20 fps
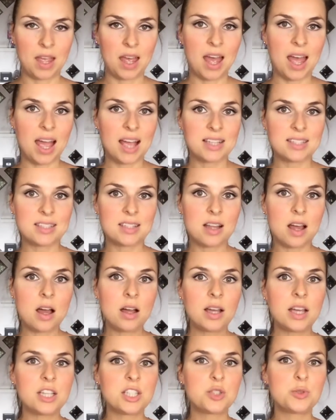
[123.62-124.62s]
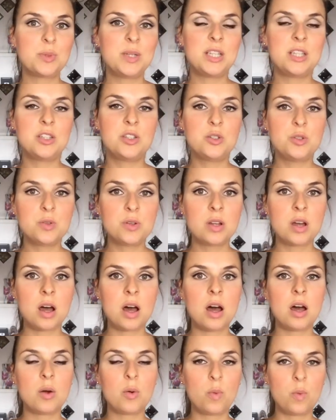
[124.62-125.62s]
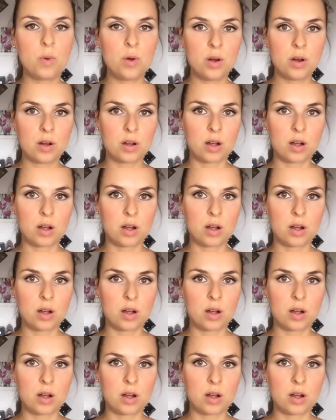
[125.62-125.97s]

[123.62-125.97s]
As long as we do not work